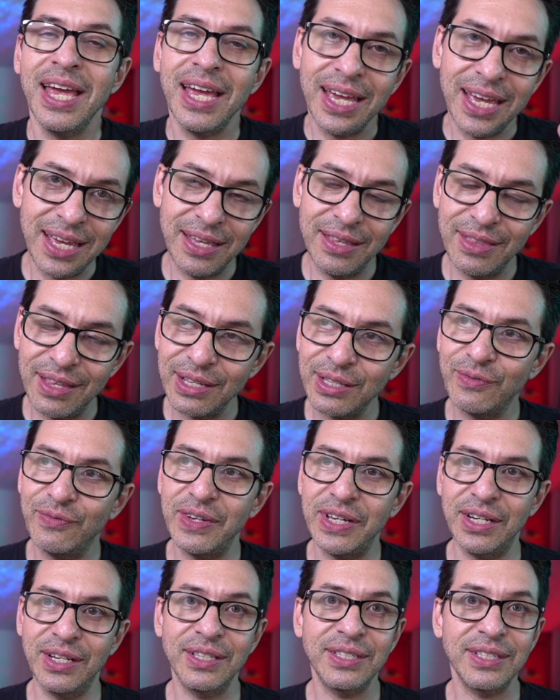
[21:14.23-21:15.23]
in this
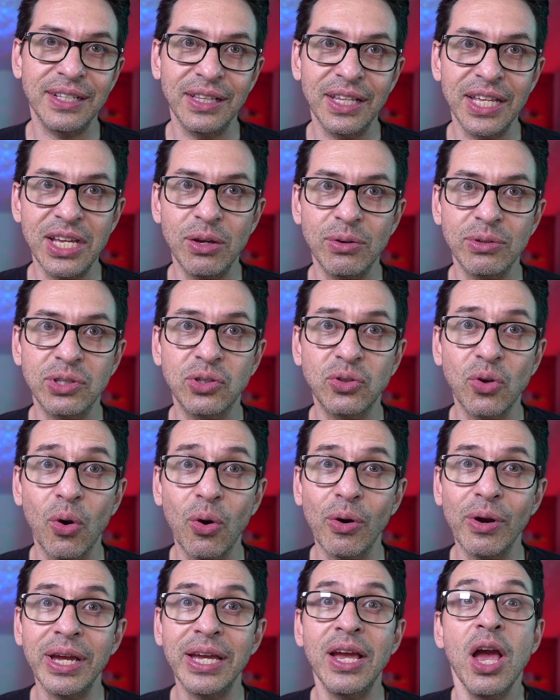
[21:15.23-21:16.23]
Venus and Leo
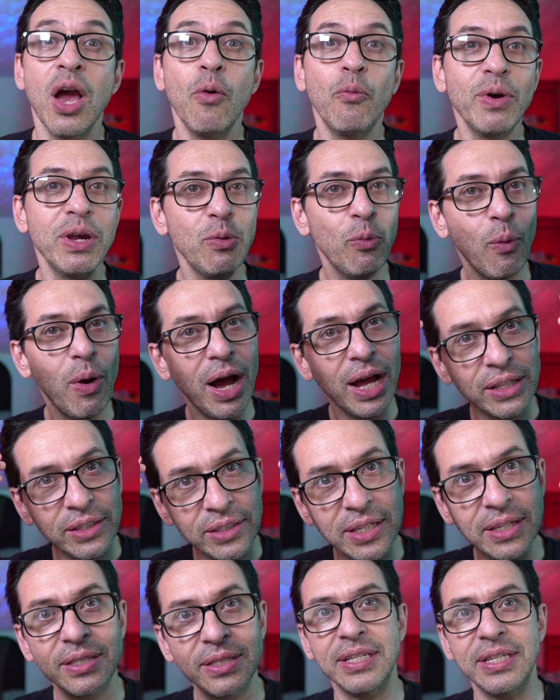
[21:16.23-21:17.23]
story. We want
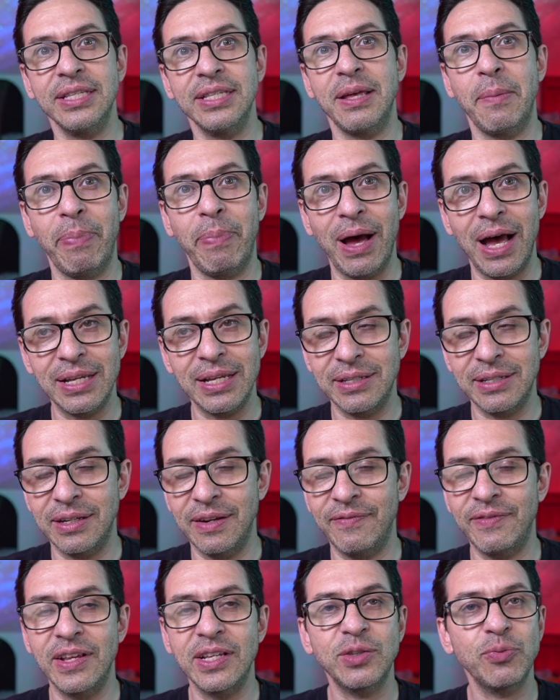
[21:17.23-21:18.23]
to see the
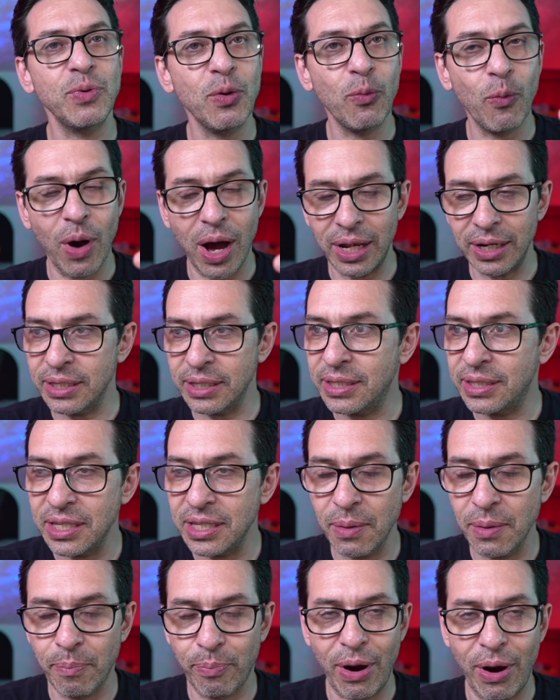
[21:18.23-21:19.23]
positiveness, we want to see
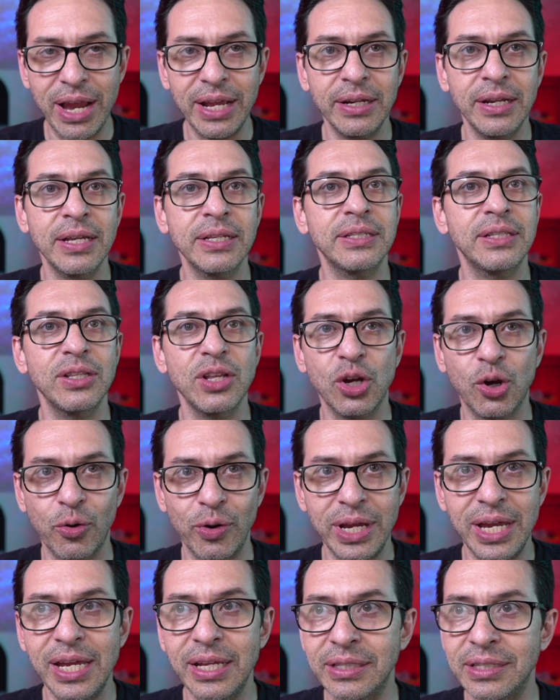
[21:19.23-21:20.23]
the brightness and the
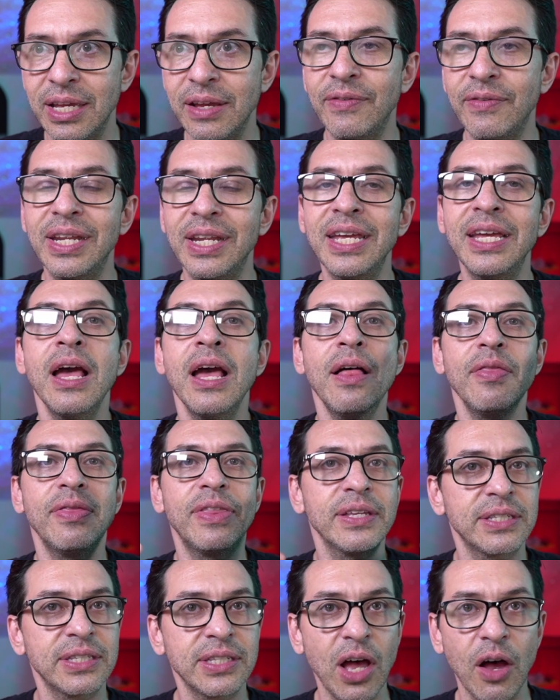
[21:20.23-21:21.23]
creativity,
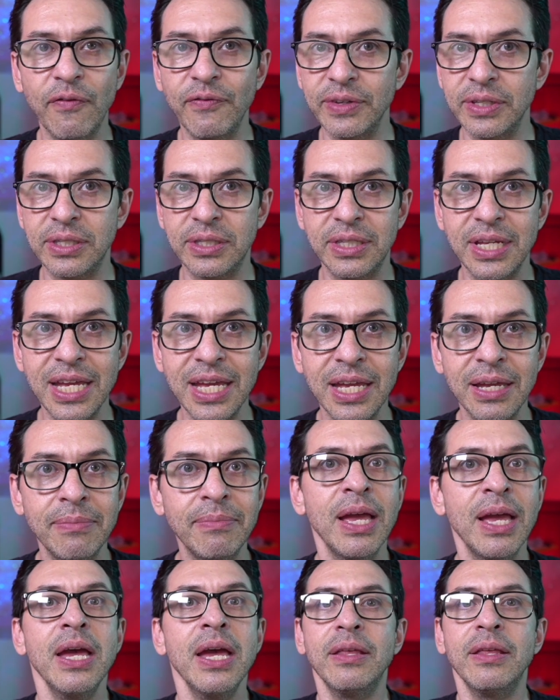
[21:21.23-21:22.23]
the self esteem,
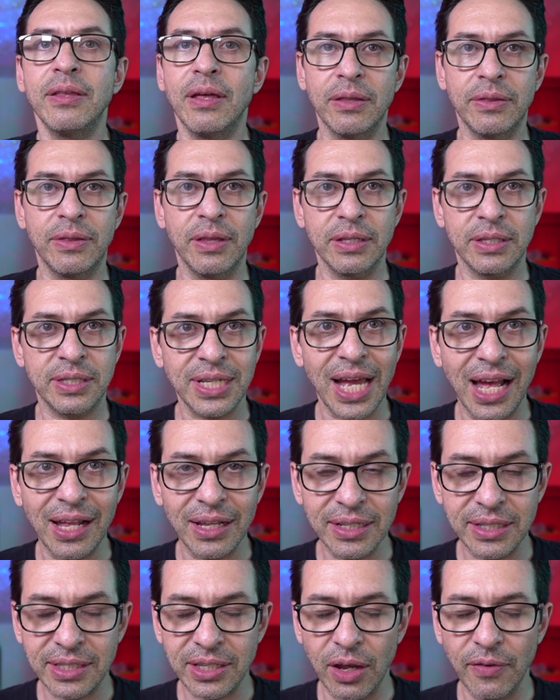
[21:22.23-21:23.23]
the, the,
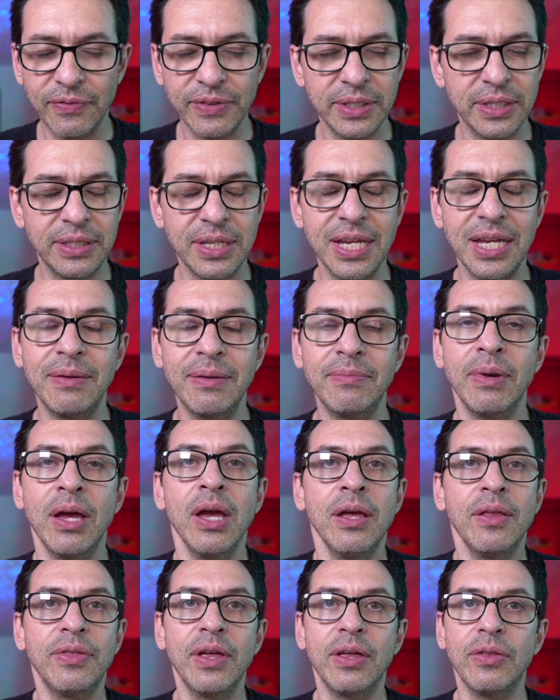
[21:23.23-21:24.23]
solid self esteem,
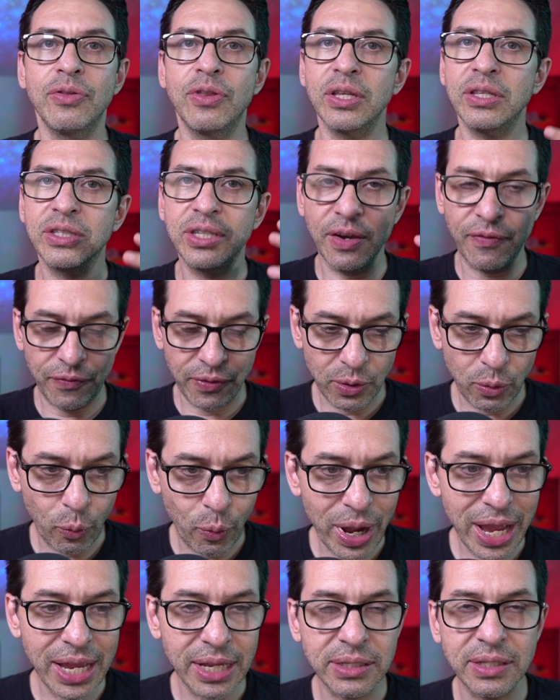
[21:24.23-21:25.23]
the, the different
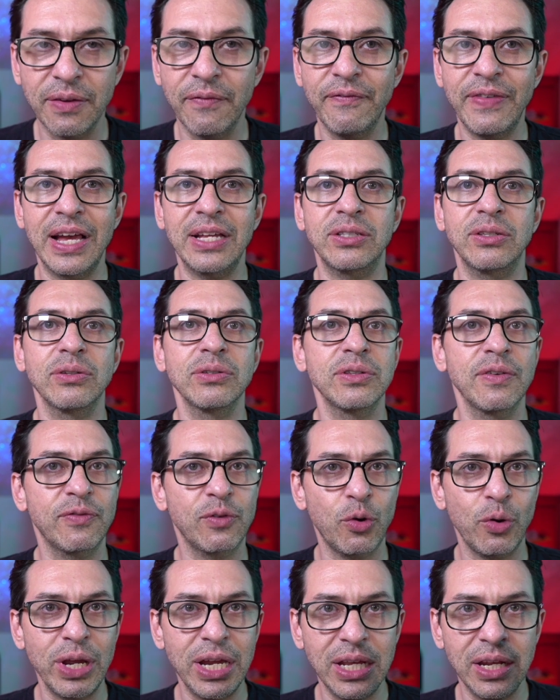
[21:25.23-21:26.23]
ways and vessels of
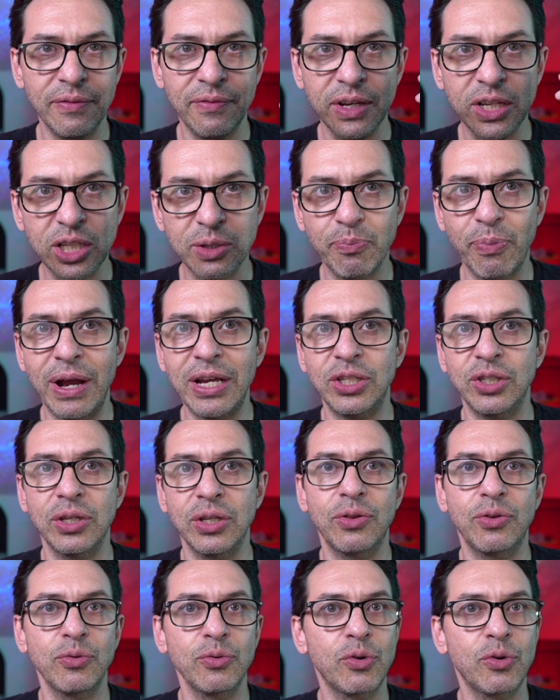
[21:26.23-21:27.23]
creative expression
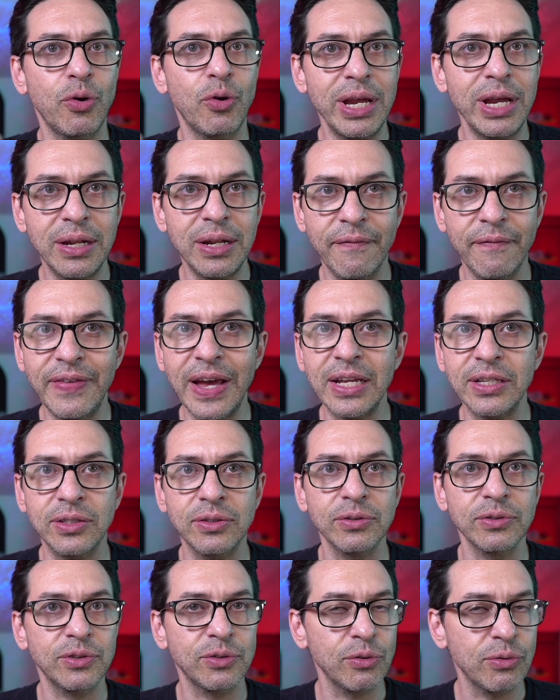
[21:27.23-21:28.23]
through creative
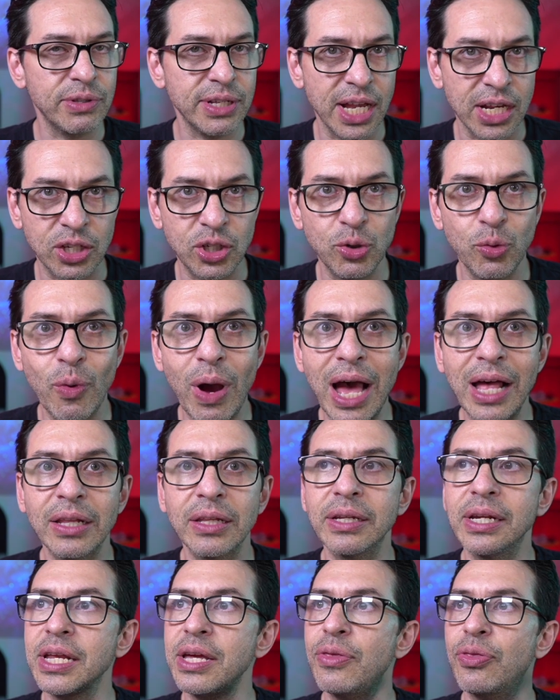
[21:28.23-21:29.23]
vessels, through
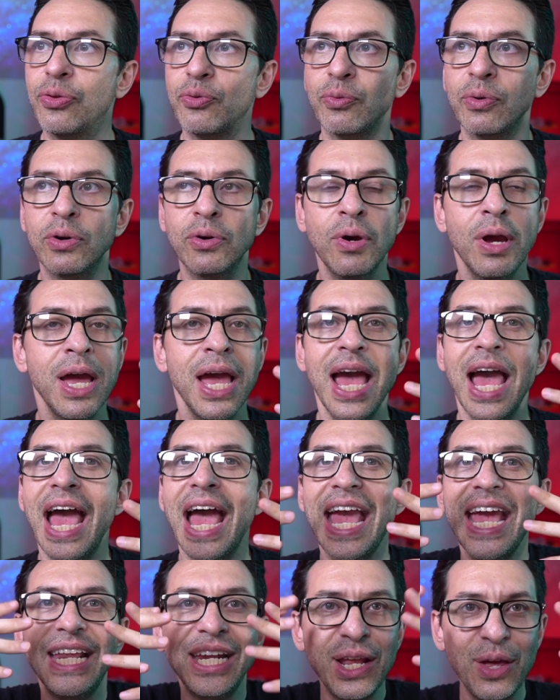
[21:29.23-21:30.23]
sexuality, through
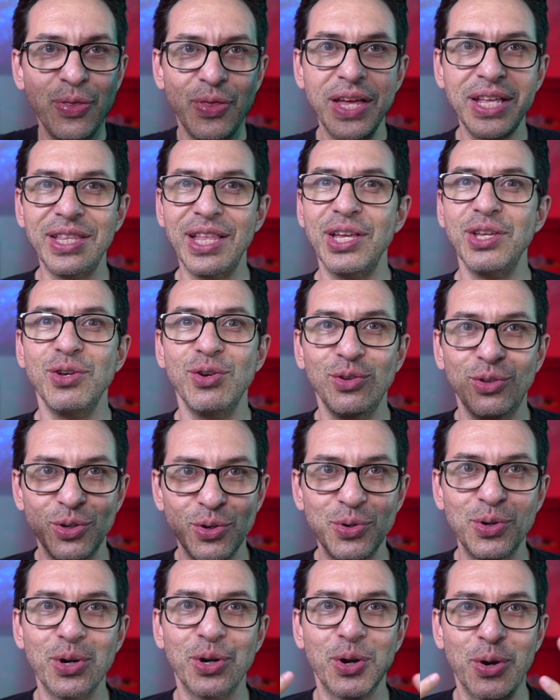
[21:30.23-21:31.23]
anything that you
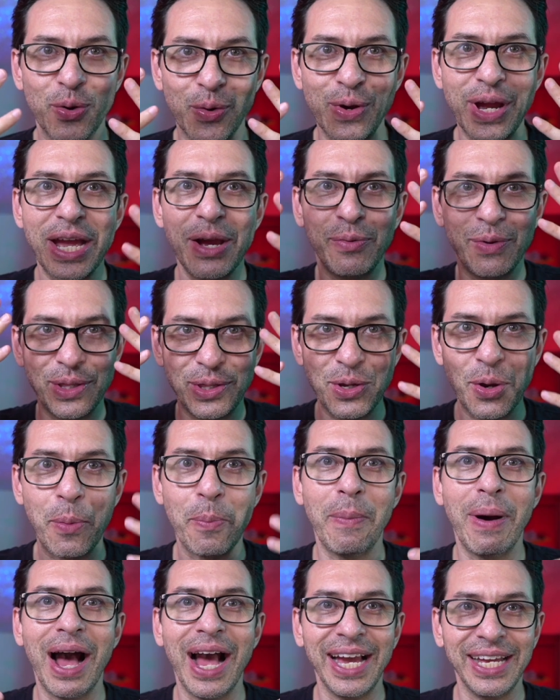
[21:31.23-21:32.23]
do to create with your
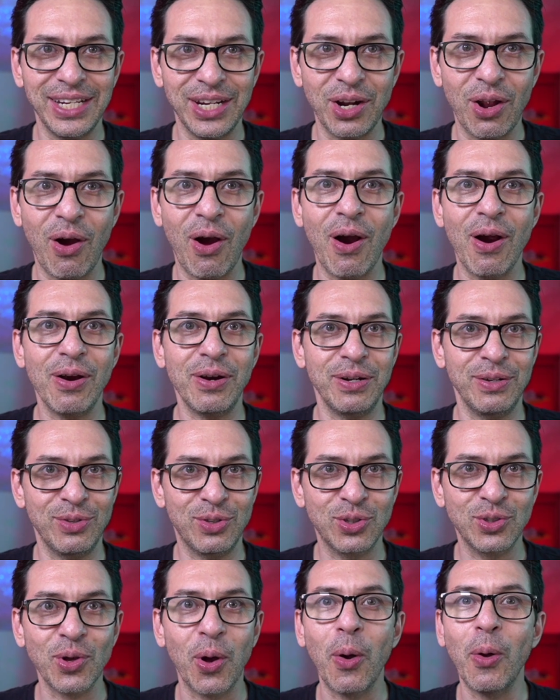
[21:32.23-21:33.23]
mind and heart and
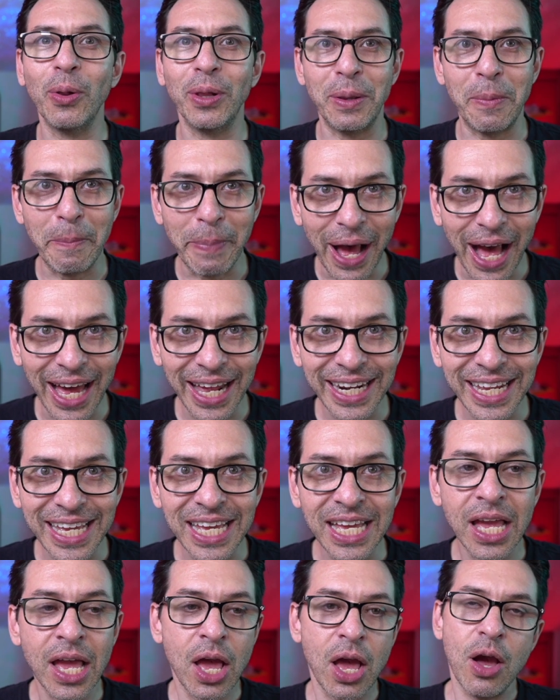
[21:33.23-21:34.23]
soul and body.